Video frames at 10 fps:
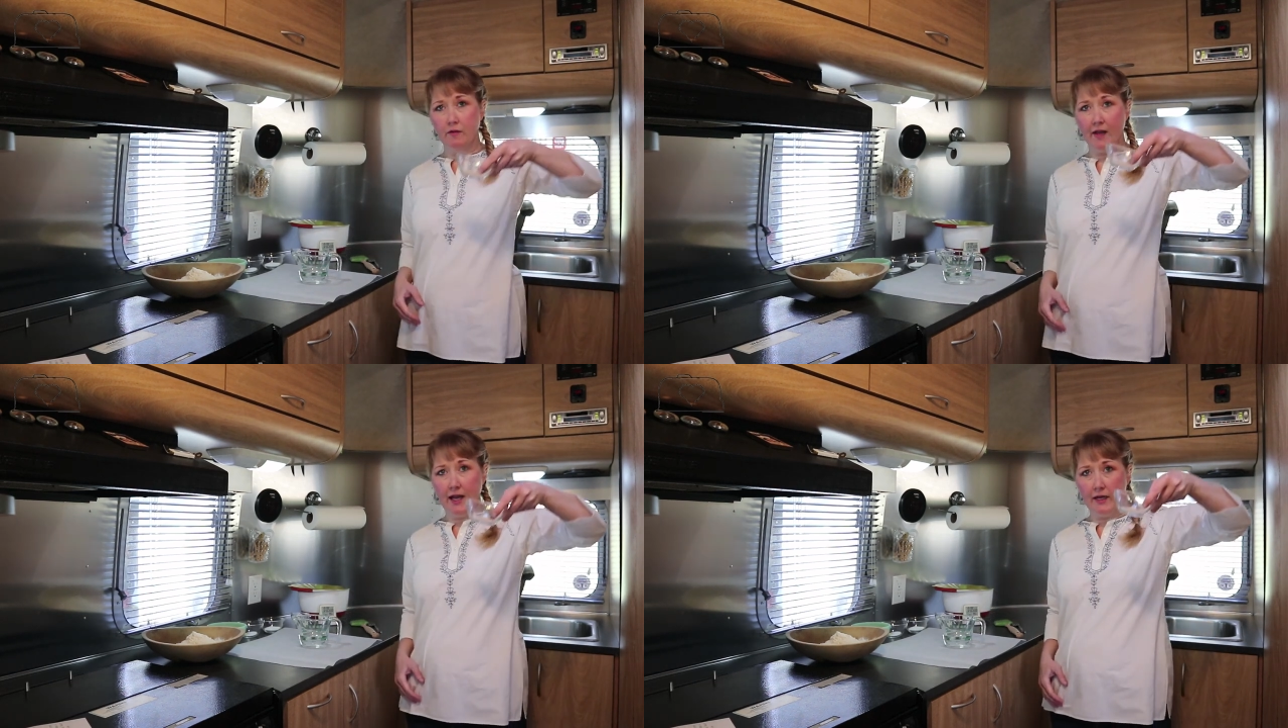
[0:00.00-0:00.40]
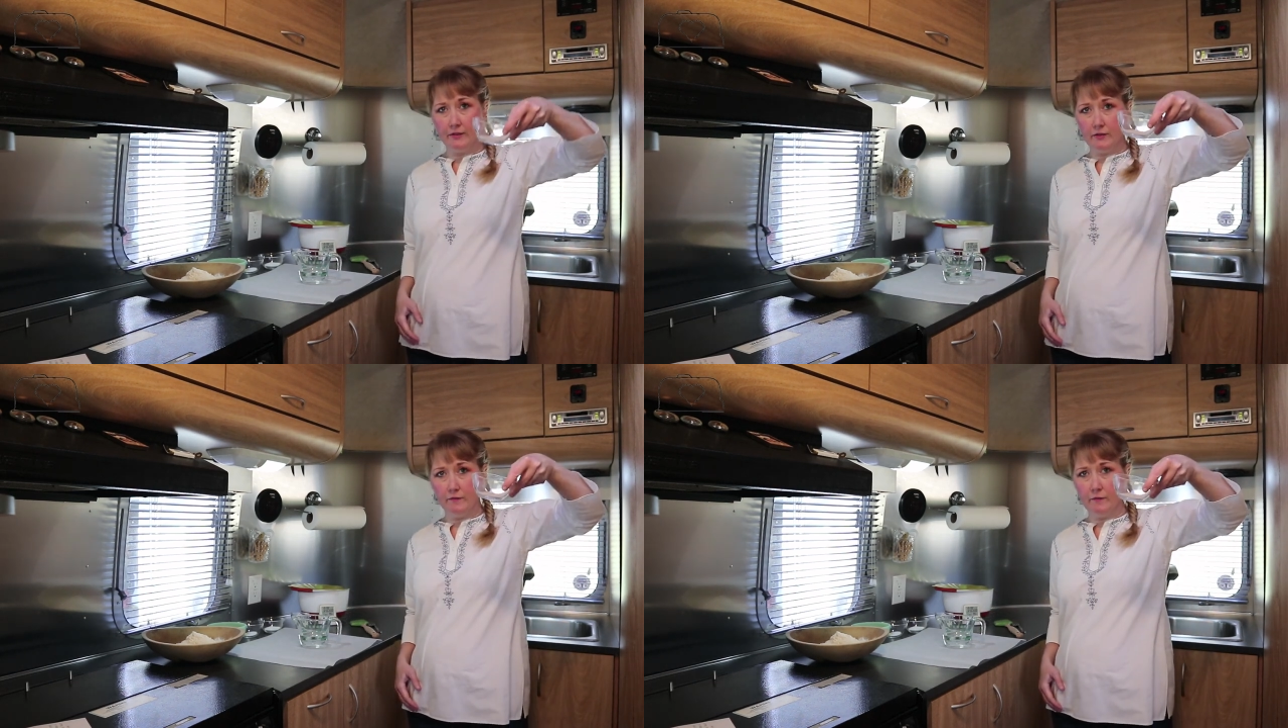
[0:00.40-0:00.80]
of
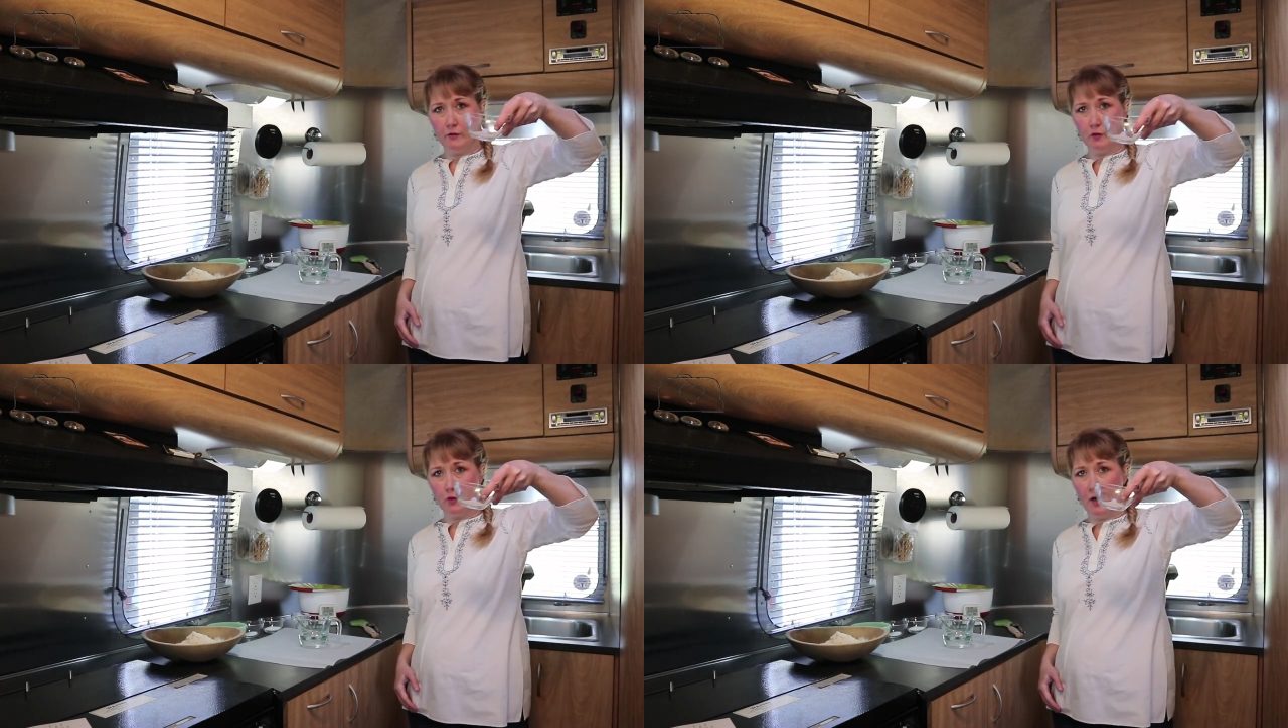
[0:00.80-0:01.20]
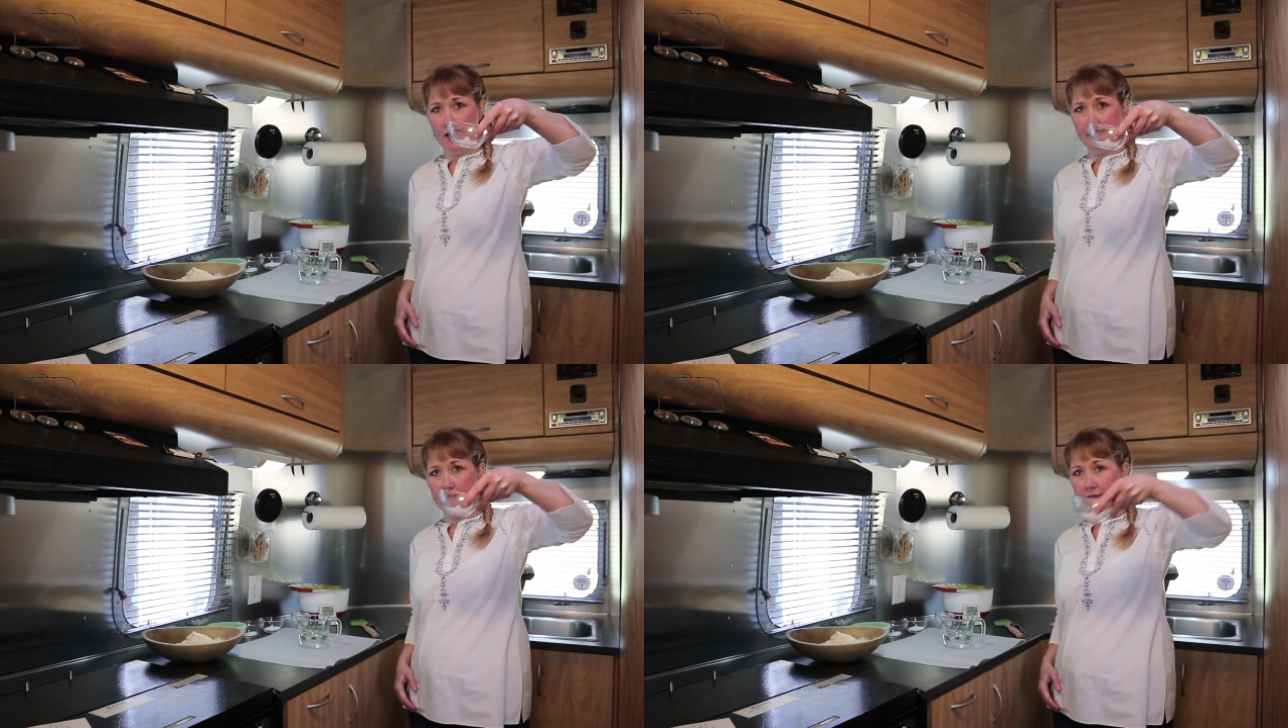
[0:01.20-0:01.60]
active
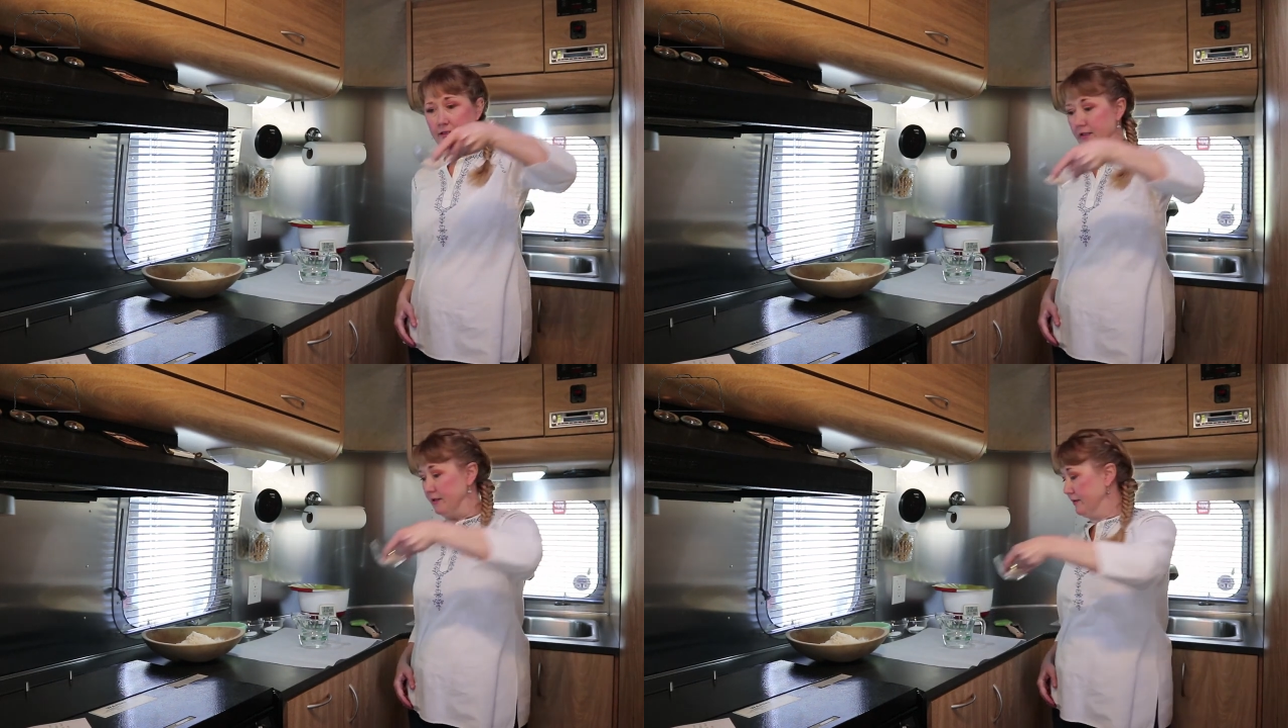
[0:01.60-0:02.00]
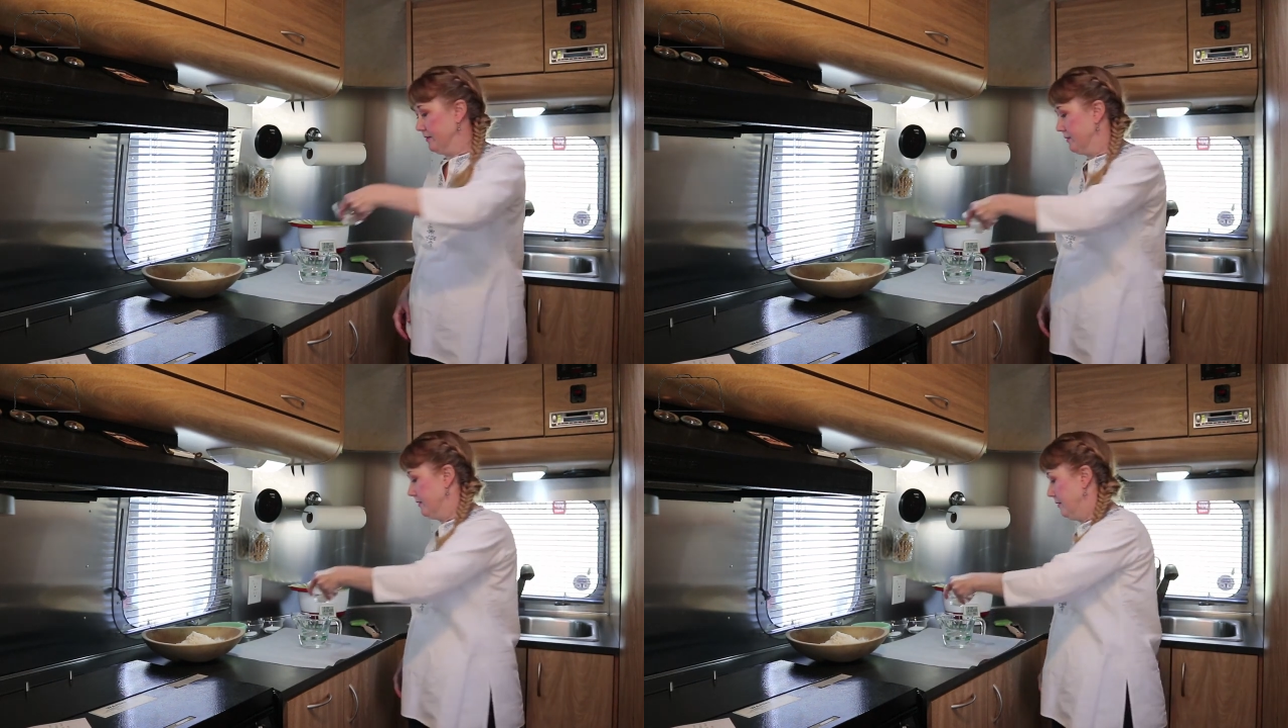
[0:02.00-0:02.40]
dry
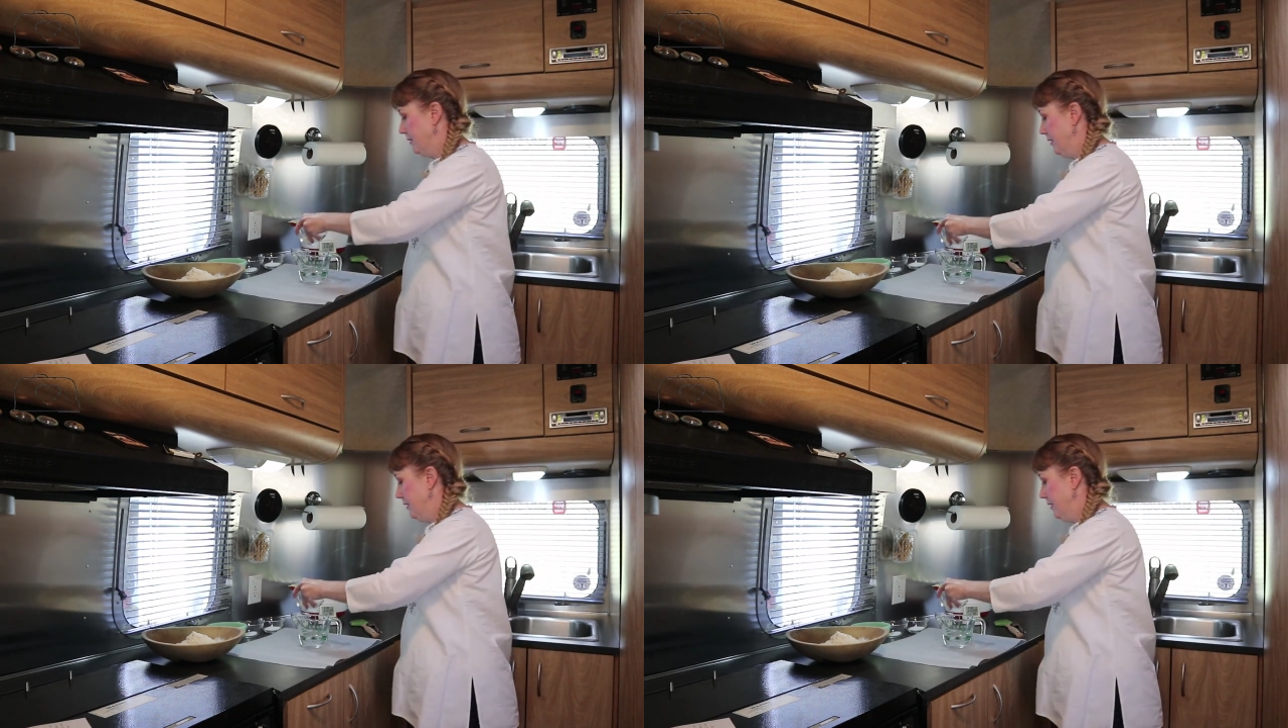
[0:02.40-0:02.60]
yeast,